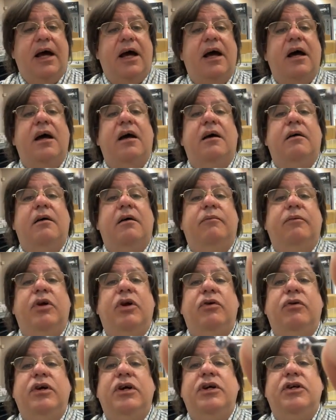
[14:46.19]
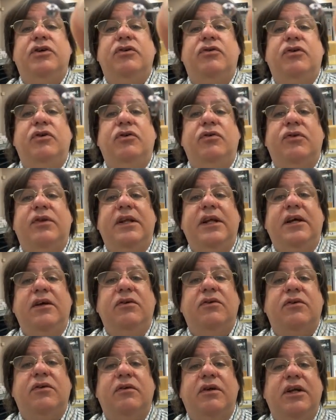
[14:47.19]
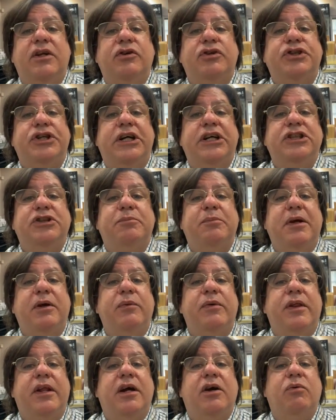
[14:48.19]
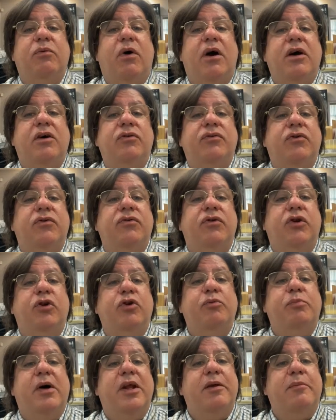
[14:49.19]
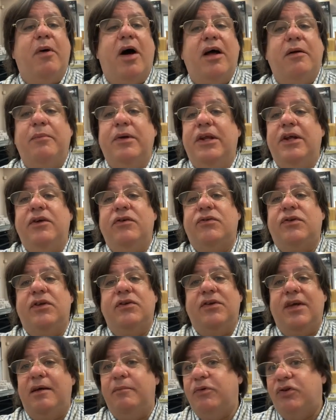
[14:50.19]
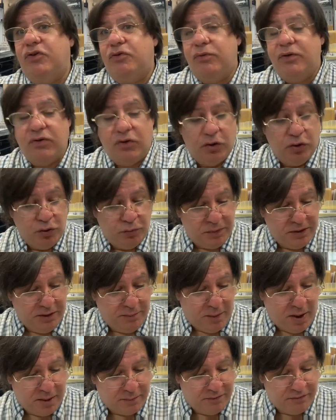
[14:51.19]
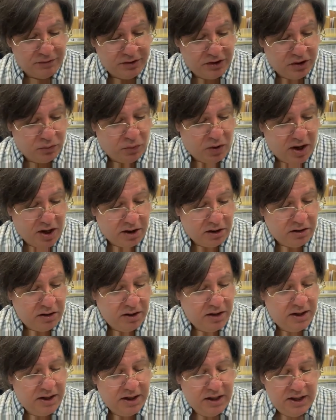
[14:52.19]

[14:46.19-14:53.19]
You know, you could just use these interchangeably with ear wires. There's a loop on the bottom of this, the same as there is a loop in the bottom of an ear wire.